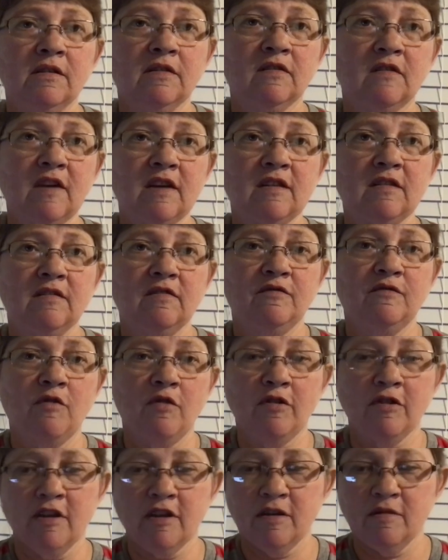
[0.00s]
as I can
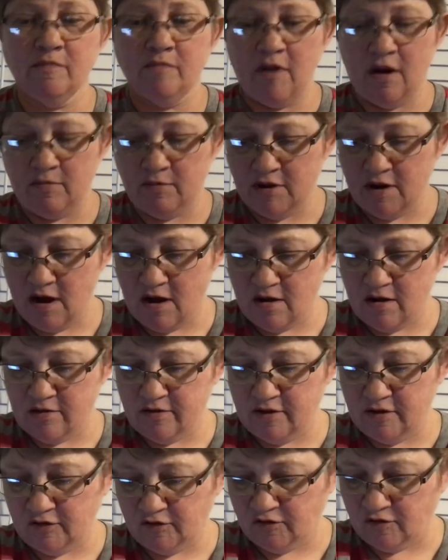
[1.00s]
afford it. Probably not
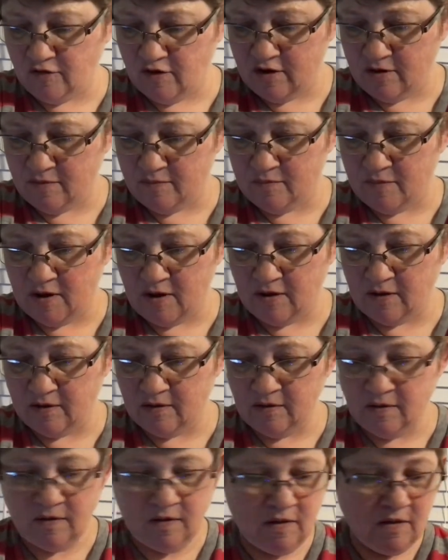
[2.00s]
on this trip,
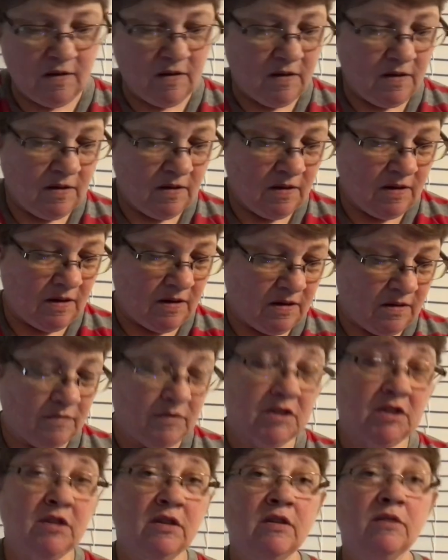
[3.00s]
but um,
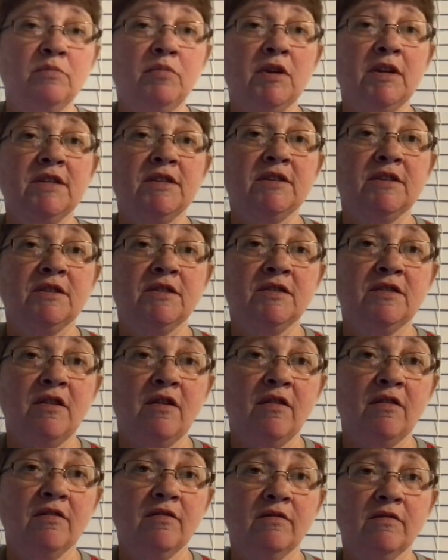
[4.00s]
it's a good place to
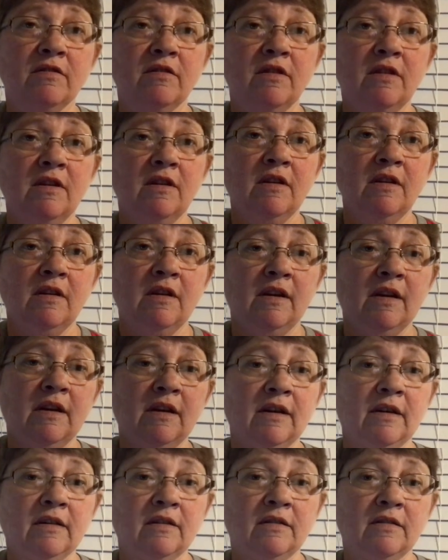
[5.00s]
start,
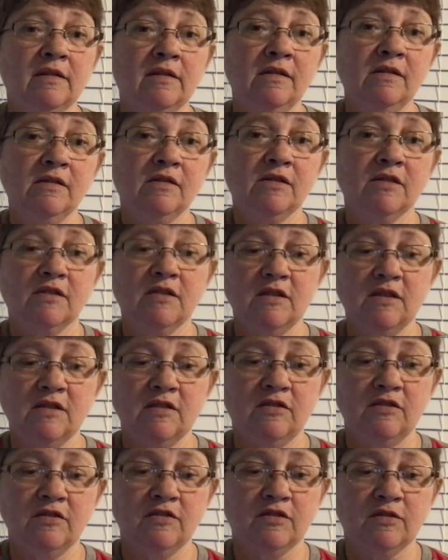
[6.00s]
and just need
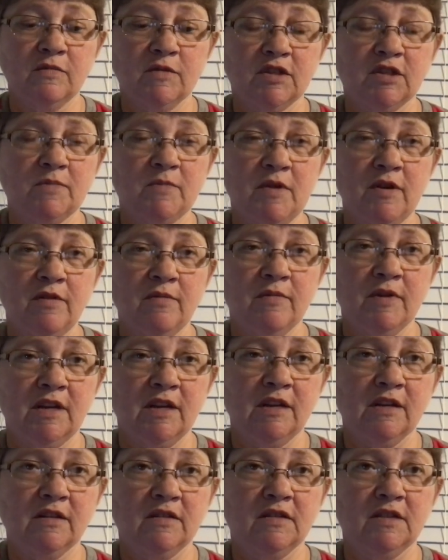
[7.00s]
to do some
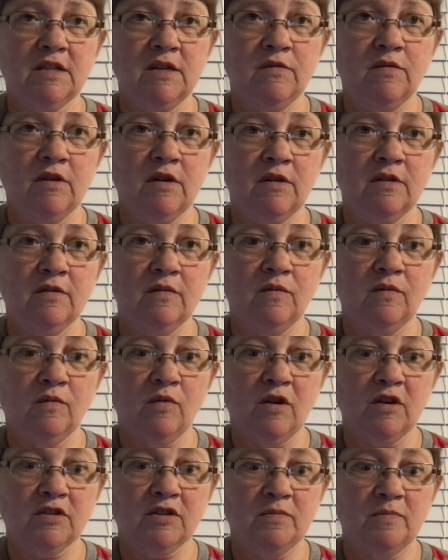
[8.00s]
experimenting and see what
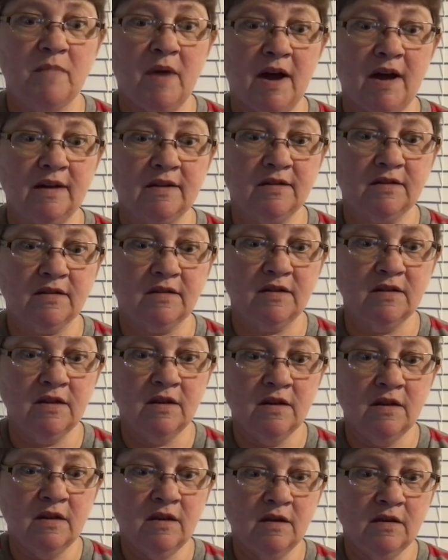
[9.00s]
works best.
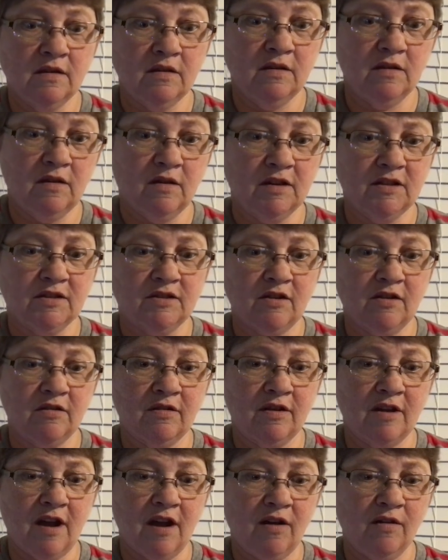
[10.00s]
You know, I
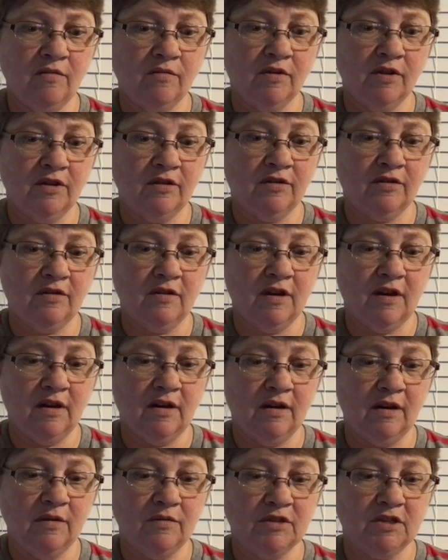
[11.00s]
started out with,
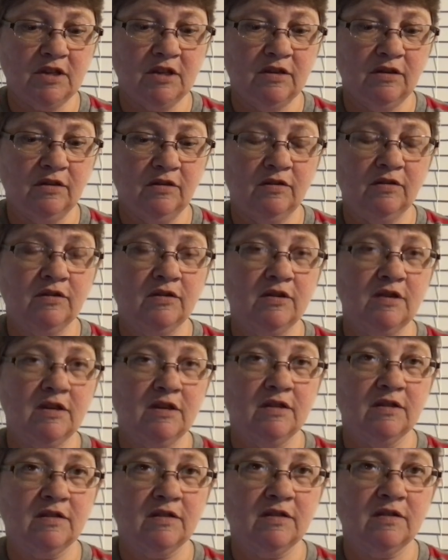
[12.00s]
uh, I was going to use
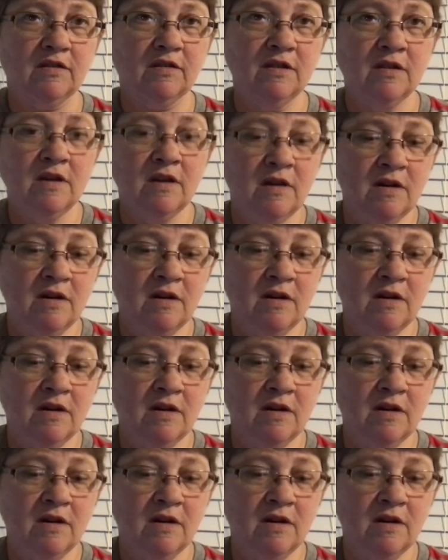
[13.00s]
this